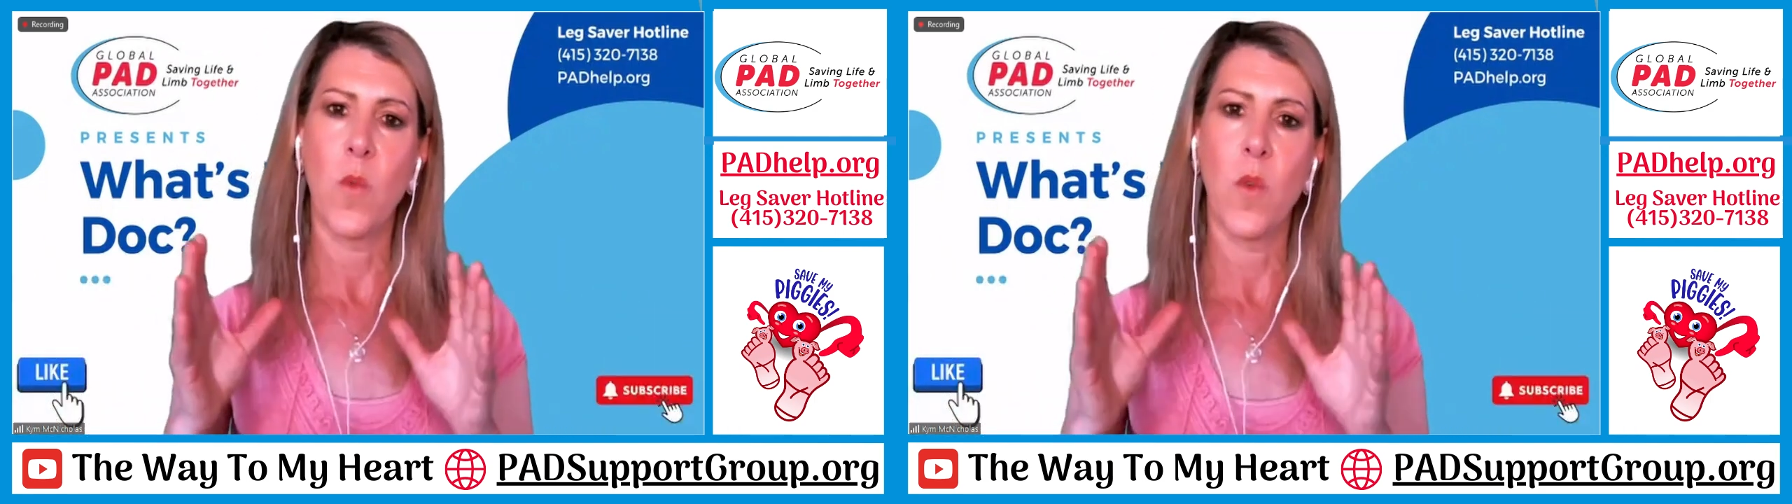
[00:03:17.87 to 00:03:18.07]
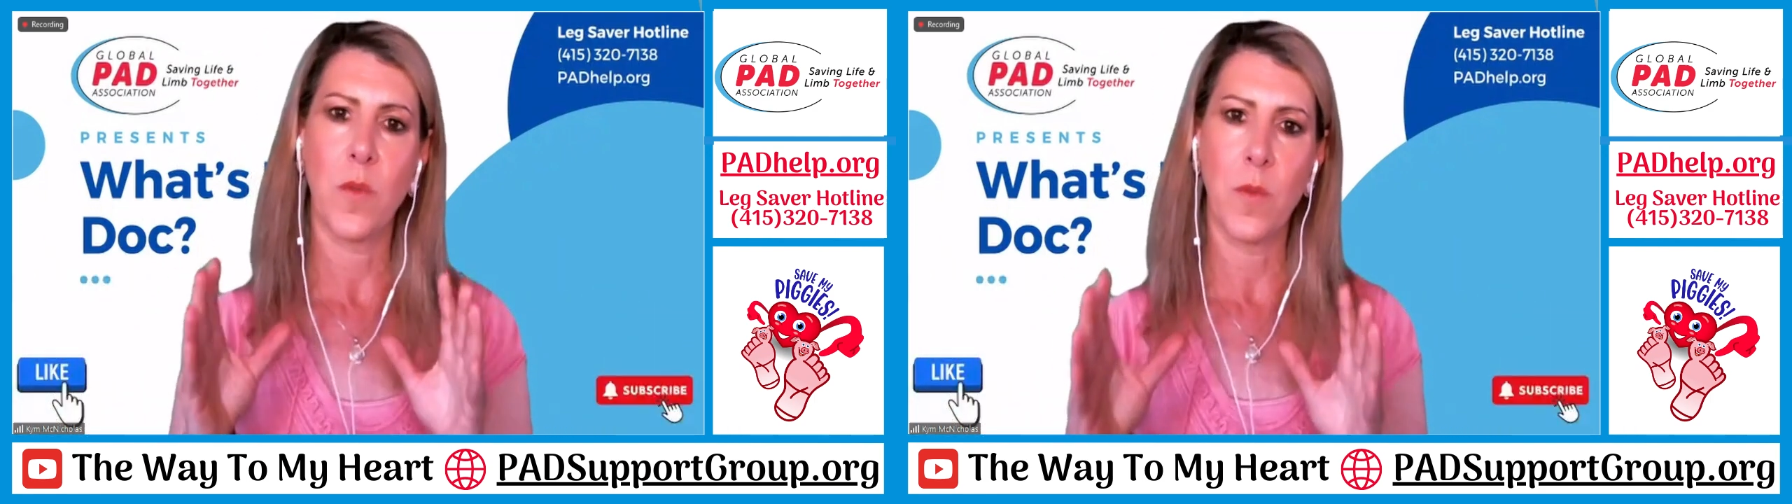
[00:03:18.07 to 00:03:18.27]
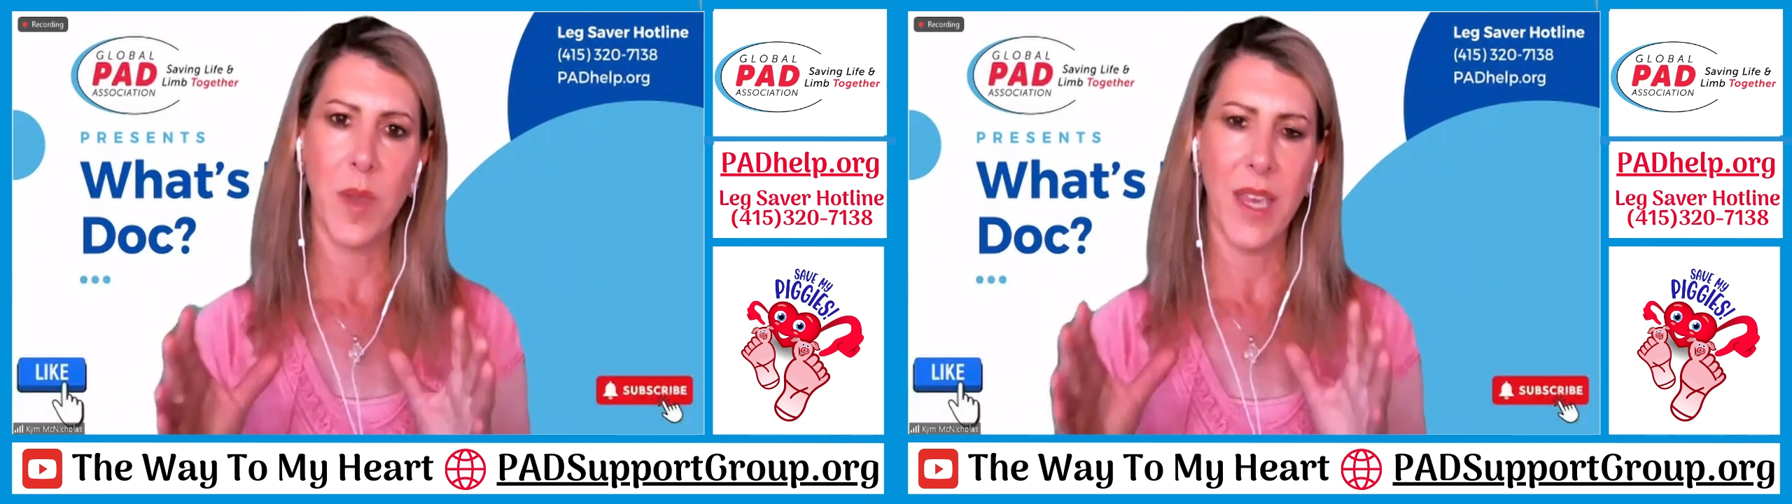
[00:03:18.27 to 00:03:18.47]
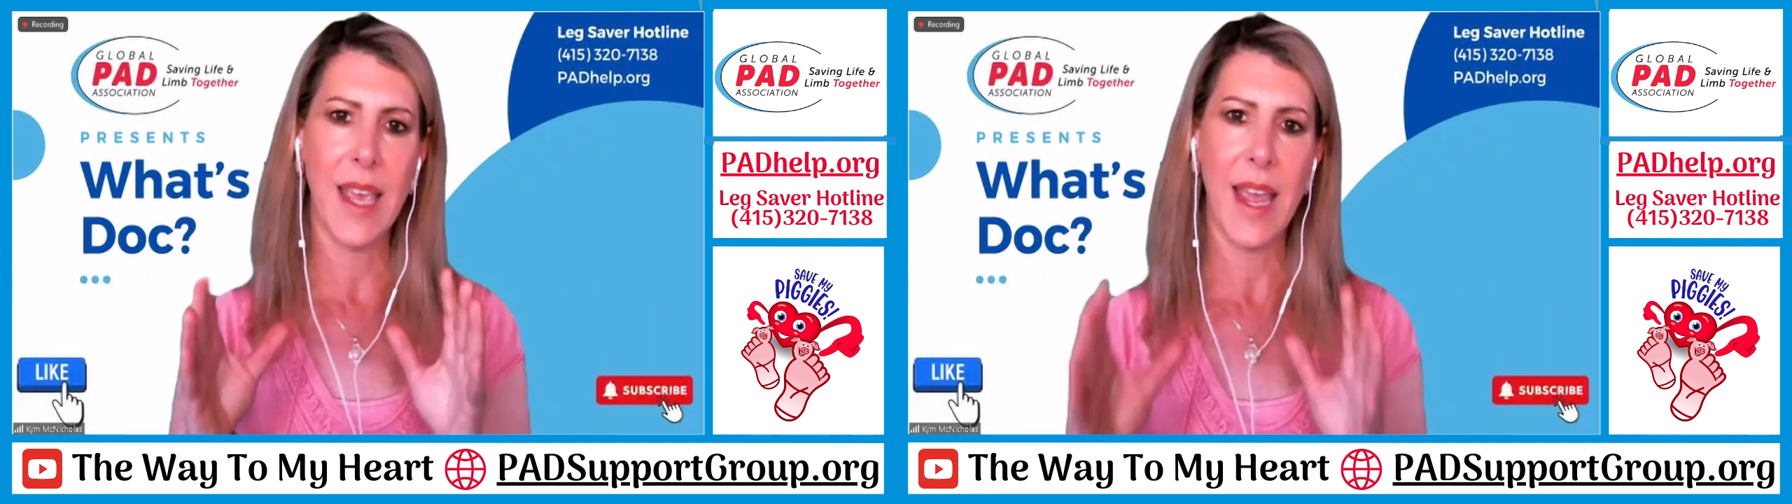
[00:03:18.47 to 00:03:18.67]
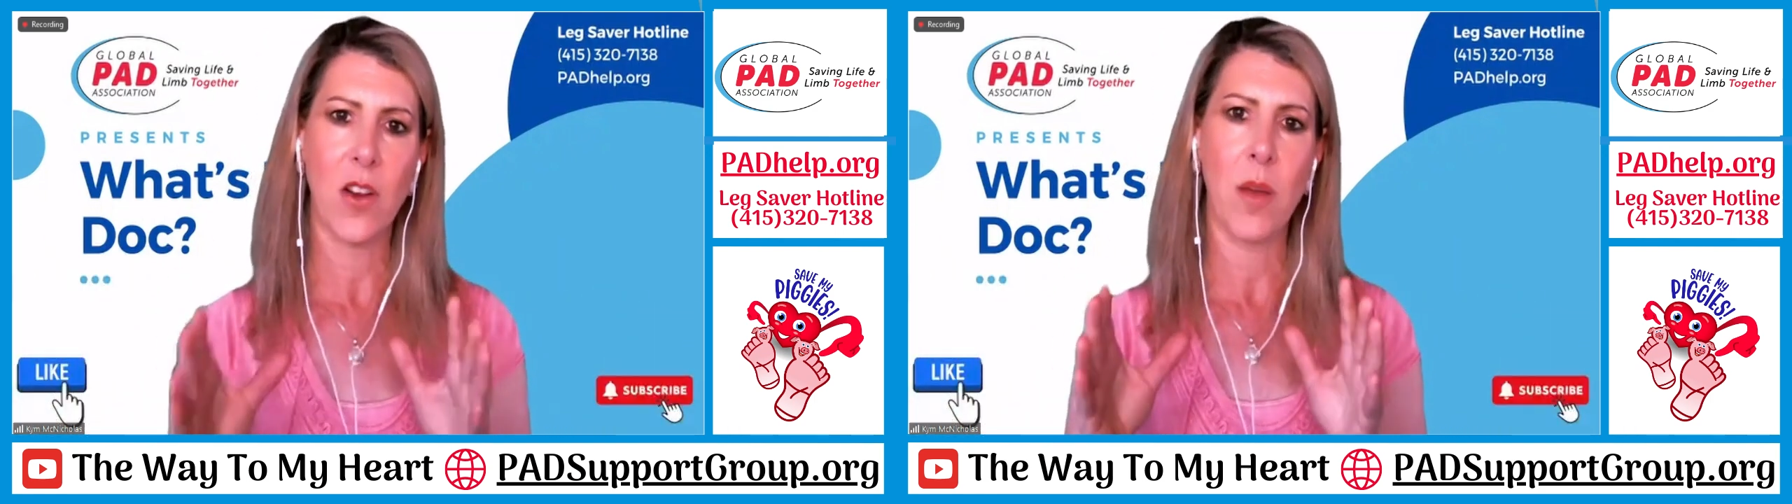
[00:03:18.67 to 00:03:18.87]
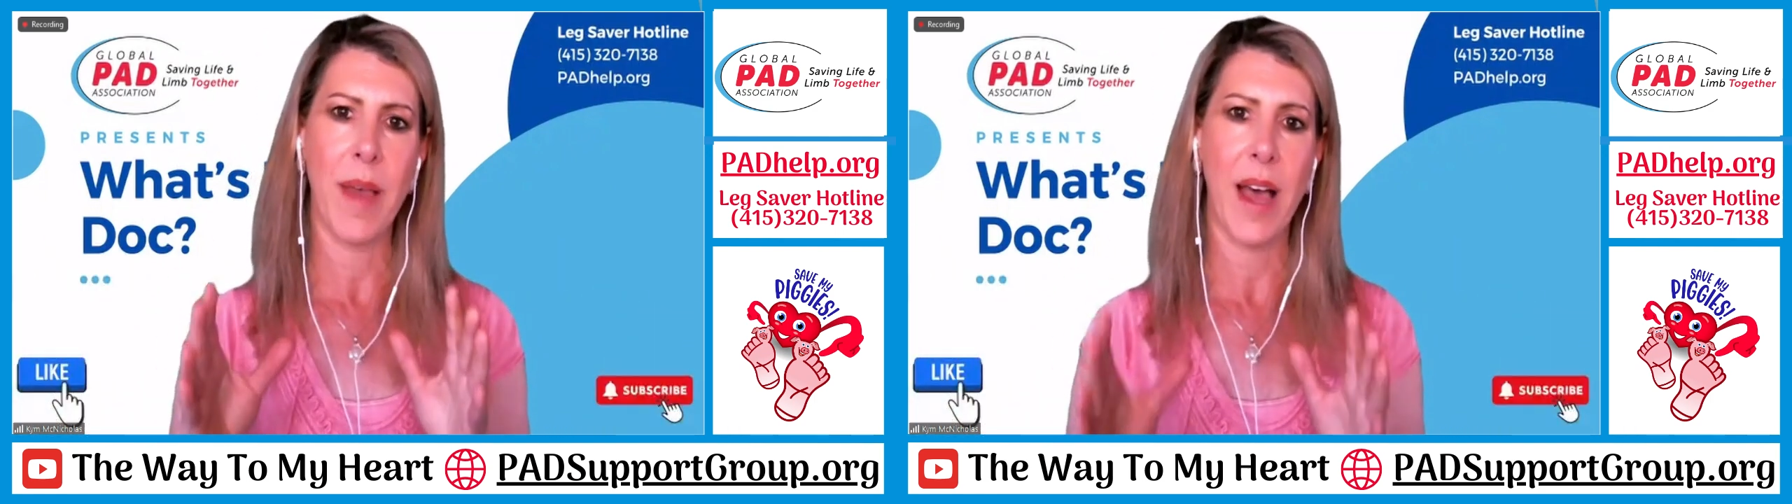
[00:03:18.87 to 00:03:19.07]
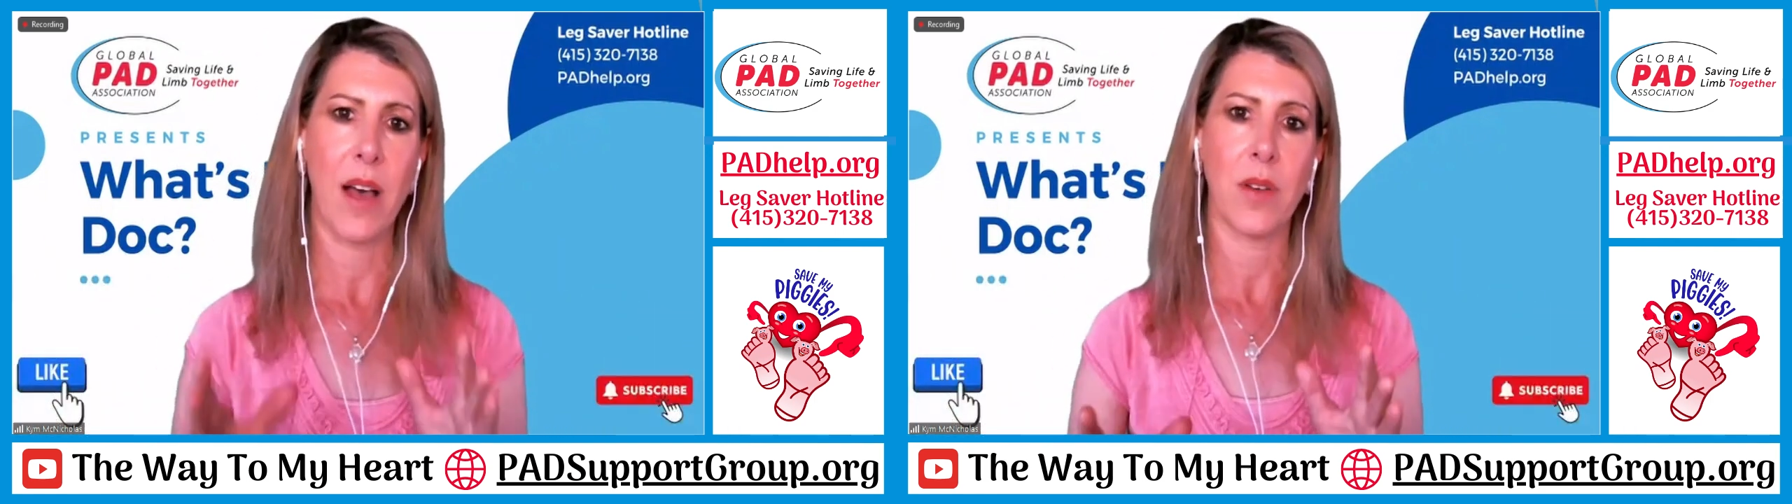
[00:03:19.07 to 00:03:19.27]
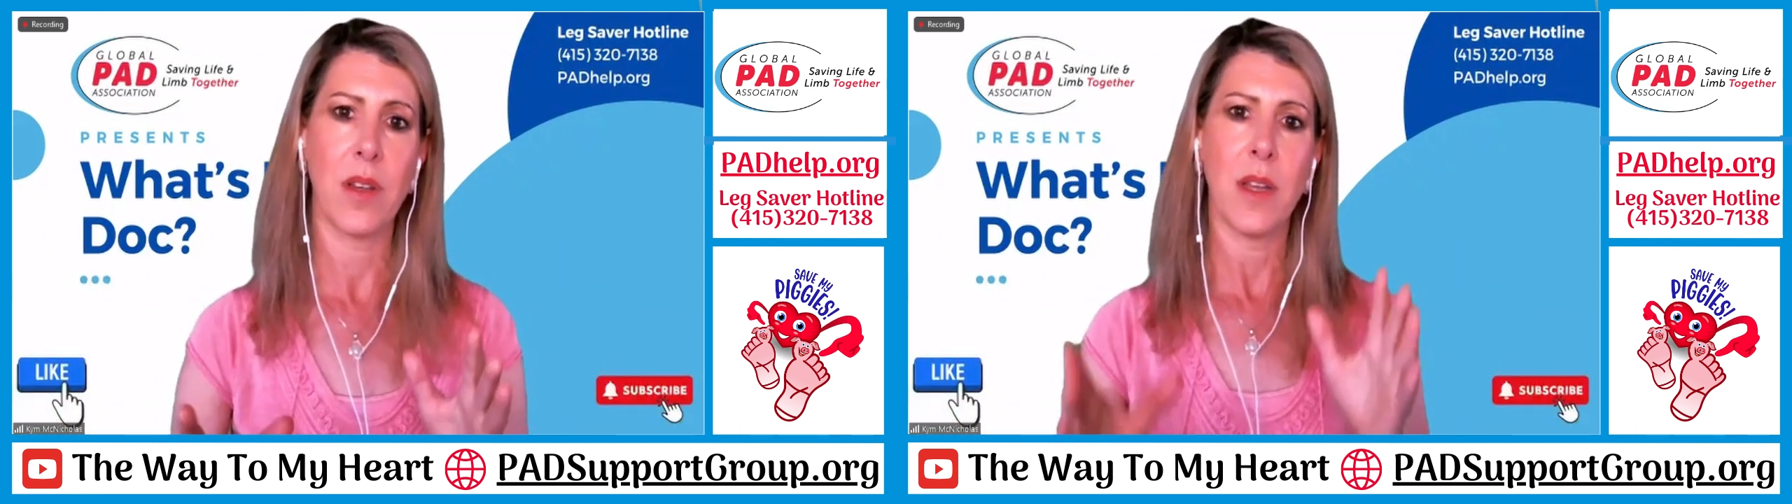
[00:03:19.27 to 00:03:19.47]
What we care
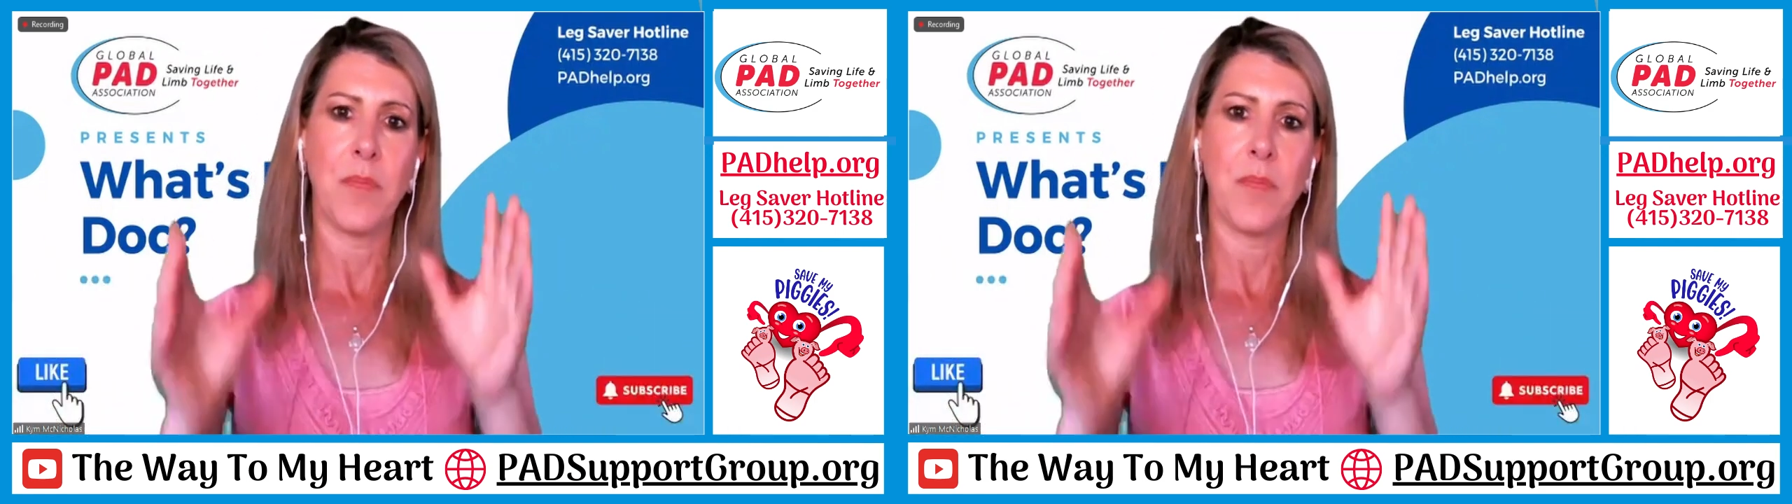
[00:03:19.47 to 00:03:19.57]
about